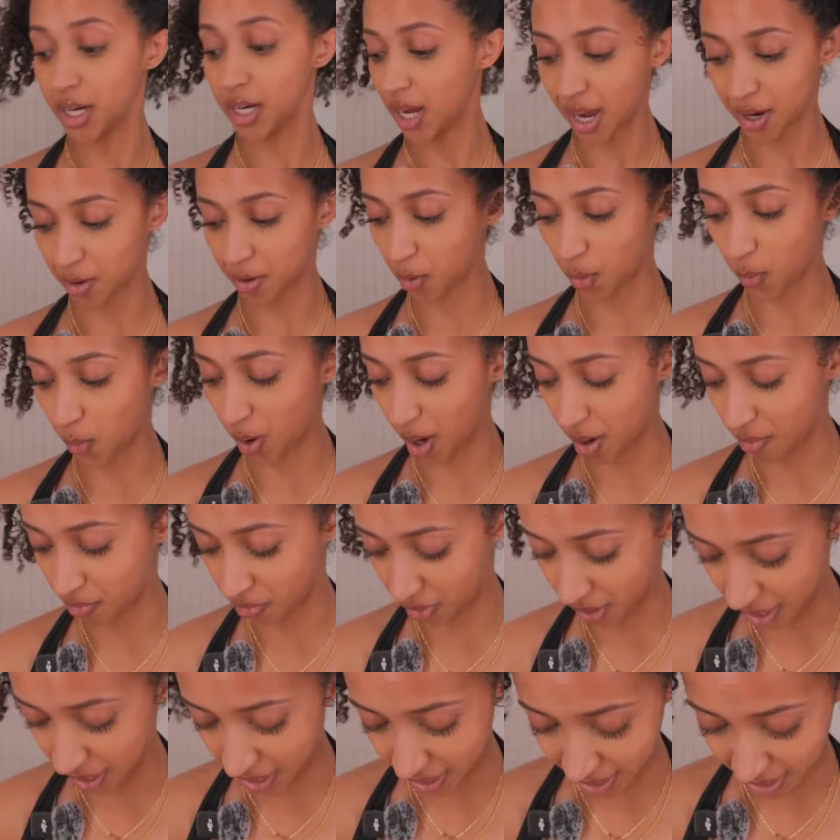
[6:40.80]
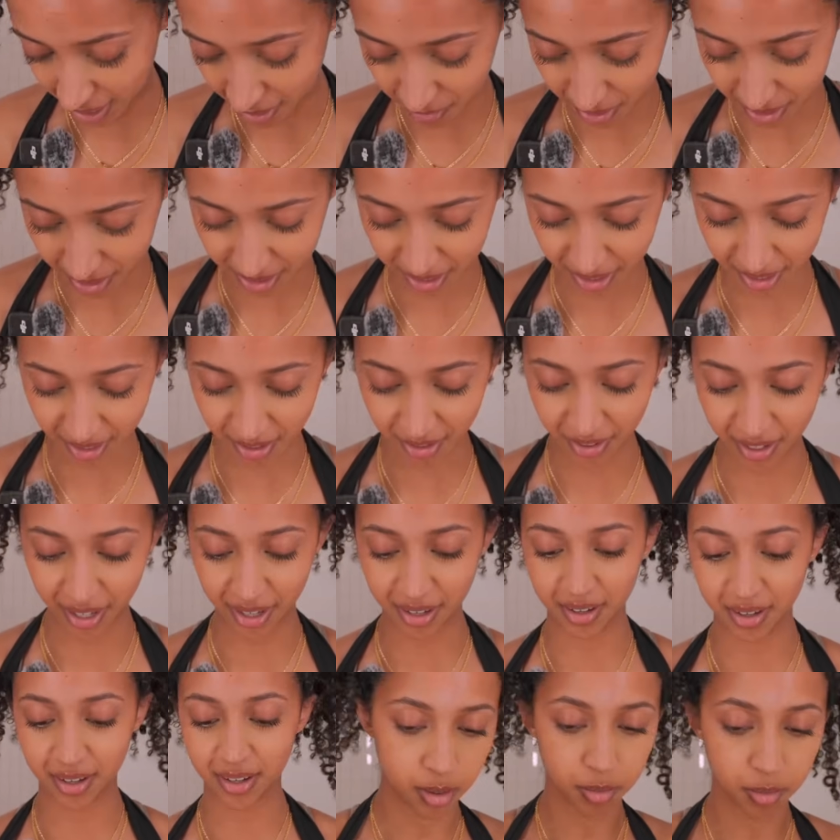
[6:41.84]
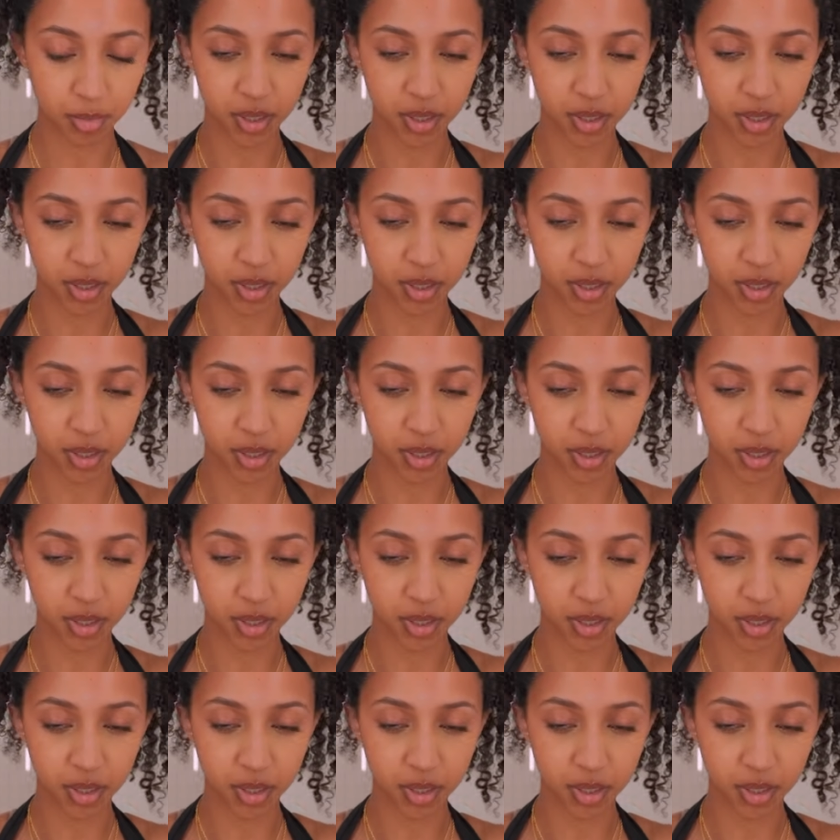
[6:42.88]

I don't know why I'm forgetting everything. Okay, I'm